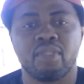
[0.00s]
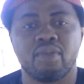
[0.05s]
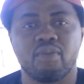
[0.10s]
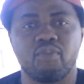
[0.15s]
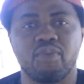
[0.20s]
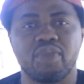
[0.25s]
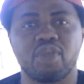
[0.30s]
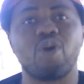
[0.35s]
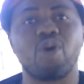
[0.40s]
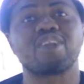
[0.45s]

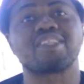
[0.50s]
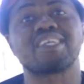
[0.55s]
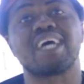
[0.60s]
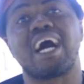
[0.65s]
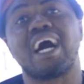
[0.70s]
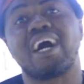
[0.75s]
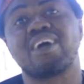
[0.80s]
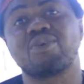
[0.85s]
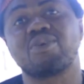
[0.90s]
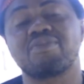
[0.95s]
We got
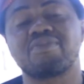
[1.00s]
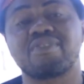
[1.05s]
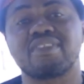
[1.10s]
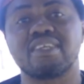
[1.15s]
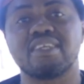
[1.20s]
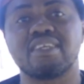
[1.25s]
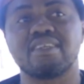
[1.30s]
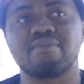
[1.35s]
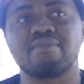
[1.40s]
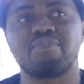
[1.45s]
tired of
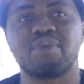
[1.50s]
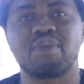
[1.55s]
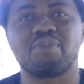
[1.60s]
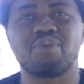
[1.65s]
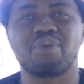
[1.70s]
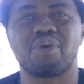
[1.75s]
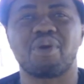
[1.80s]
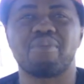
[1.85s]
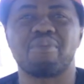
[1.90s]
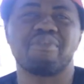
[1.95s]
seeing
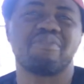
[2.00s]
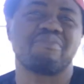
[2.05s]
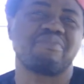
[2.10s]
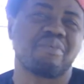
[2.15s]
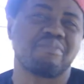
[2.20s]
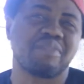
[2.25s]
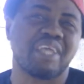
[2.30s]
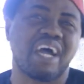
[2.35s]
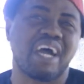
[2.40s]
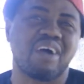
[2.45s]
people coming
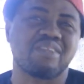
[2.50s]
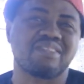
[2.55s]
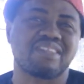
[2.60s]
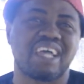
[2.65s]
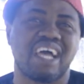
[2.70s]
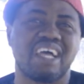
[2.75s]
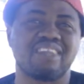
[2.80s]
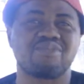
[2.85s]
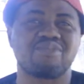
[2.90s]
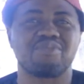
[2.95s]
from the
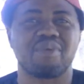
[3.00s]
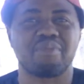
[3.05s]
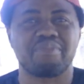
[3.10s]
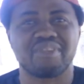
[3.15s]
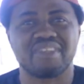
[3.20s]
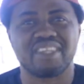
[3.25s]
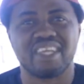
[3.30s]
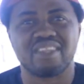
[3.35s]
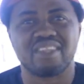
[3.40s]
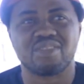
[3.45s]
outside to
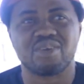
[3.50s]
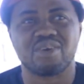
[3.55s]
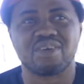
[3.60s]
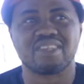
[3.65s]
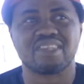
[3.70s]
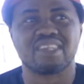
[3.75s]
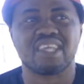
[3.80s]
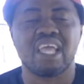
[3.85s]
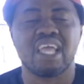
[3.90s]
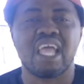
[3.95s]
represent
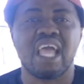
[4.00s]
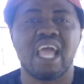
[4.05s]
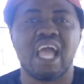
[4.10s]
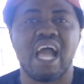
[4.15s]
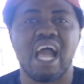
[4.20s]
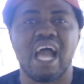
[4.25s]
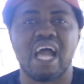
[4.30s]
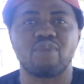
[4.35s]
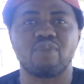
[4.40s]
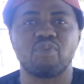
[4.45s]
us,
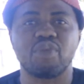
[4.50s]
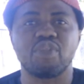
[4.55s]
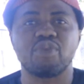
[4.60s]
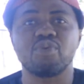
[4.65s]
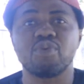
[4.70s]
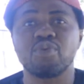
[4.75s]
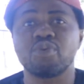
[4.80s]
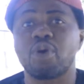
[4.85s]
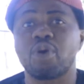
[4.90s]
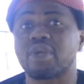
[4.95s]
and we
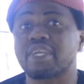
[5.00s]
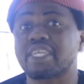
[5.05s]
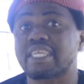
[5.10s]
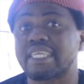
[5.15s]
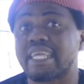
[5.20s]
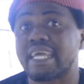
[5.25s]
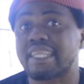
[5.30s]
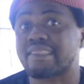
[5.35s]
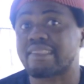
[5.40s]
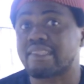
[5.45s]
do not
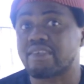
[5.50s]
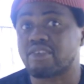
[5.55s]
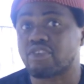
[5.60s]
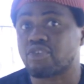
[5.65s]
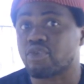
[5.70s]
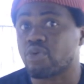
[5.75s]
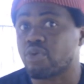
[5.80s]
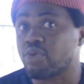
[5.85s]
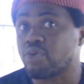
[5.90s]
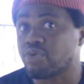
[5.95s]
get the
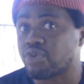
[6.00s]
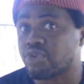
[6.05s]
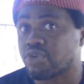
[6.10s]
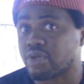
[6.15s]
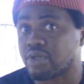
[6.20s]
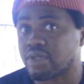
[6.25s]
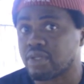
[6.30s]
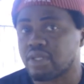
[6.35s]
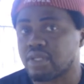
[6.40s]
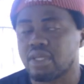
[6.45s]

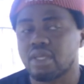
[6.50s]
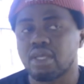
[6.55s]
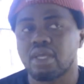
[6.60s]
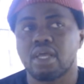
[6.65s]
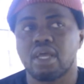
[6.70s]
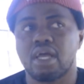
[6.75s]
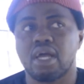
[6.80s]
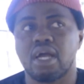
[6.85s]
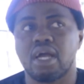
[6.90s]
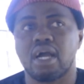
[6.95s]
solution
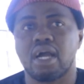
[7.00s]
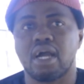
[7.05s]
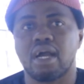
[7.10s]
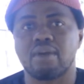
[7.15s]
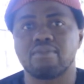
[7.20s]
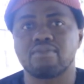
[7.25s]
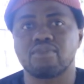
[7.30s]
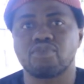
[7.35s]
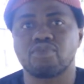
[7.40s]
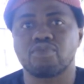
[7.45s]

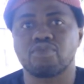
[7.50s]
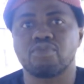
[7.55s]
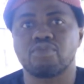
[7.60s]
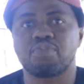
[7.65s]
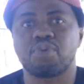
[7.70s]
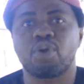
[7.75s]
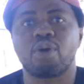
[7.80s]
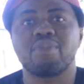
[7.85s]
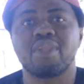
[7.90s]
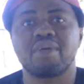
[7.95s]
to
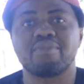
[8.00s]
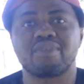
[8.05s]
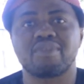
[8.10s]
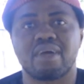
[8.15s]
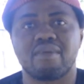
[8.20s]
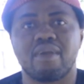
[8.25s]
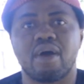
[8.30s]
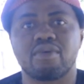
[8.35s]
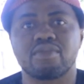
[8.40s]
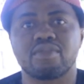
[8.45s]
problems
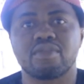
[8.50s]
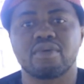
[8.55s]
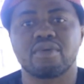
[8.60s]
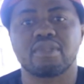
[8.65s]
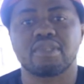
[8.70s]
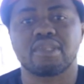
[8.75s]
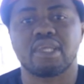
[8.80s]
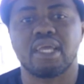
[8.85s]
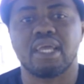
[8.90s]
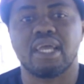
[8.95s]
around
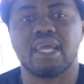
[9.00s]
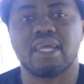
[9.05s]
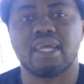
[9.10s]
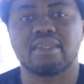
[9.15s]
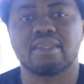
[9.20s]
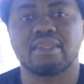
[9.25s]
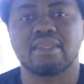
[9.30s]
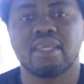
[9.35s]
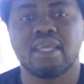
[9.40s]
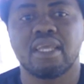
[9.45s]
us.
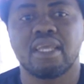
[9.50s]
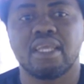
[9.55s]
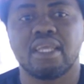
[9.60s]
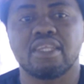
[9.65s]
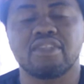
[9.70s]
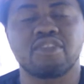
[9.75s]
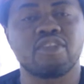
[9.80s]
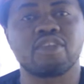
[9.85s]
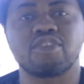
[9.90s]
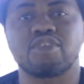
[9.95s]
And
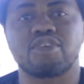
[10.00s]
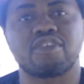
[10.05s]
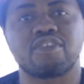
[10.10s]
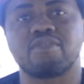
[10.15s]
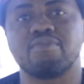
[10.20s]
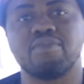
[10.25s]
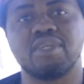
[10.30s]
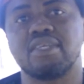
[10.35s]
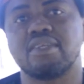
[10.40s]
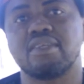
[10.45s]
it's not
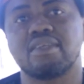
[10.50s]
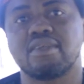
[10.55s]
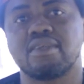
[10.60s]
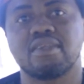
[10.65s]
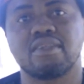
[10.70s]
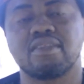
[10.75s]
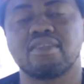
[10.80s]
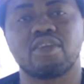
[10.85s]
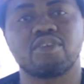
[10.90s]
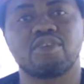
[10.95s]
just me.
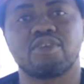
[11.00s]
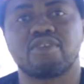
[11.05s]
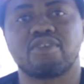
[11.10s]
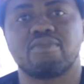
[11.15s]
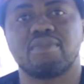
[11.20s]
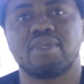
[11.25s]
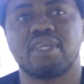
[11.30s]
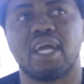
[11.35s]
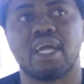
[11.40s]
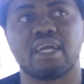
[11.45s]

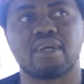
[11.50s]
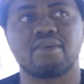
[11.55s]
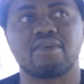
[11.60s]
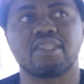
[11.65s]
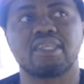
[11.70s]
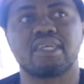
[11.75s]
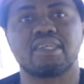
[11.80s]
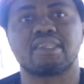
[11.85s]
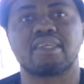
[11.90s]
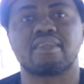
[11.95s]
I
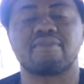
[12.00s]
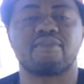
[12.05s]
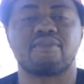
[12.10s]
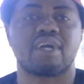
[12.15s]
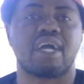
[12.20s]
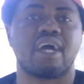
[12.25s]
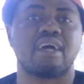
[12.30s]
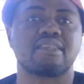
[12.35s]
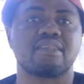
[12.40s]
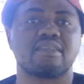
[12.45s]
contested for
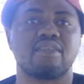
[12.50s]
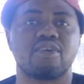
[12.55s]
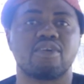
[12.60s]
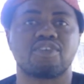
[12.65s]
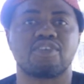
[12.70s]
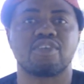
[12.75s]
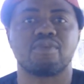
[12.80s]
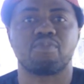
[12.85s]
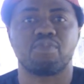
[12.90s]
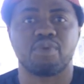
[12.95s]

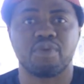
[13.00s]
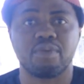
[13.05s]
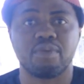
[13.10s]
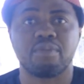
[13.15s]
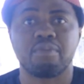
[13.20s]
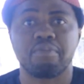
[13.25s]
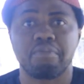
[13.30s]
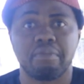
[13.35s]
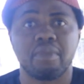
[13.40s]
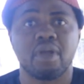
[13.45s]
councillorship with
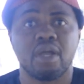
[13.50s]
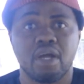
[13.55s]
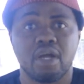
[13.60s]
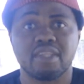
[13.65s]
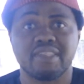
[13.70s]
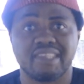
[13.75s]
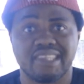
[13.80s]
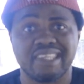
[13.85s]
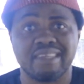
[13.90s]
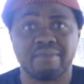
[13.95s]

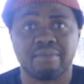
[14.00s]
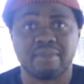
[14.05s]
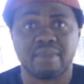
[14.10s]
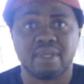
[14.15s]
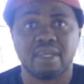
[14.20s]
a team,